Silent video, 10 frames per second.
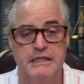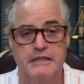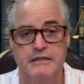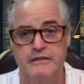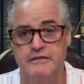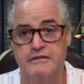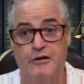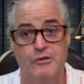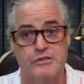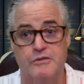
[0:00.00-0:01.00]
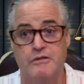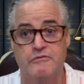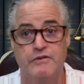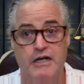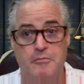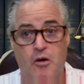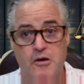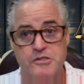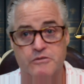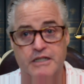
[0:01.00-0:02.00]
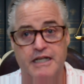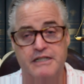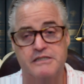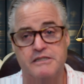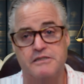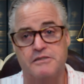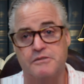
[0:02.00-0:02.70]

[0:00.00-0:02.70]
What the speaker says: Also, don't file marginal cases.